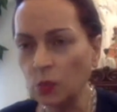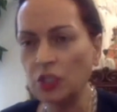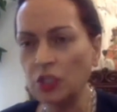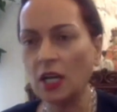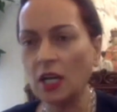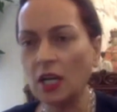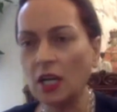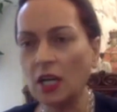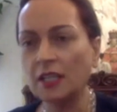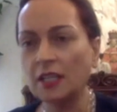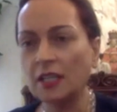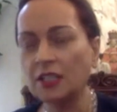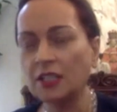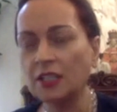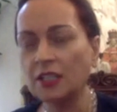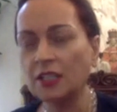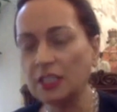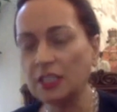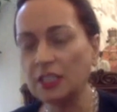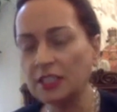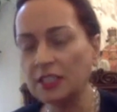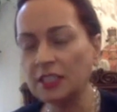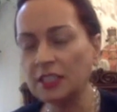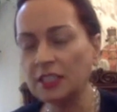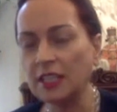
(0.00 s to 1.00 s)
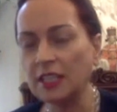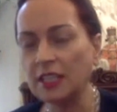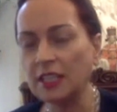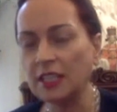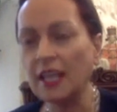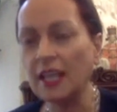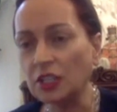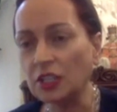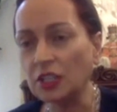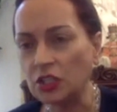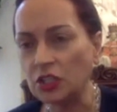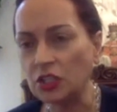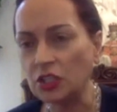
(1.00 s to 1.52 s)
which are congested
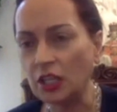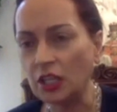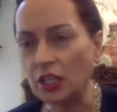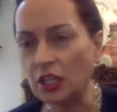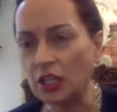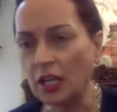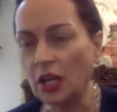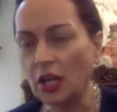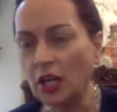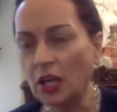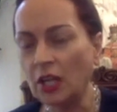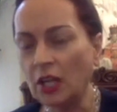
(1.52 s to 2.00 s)
energy.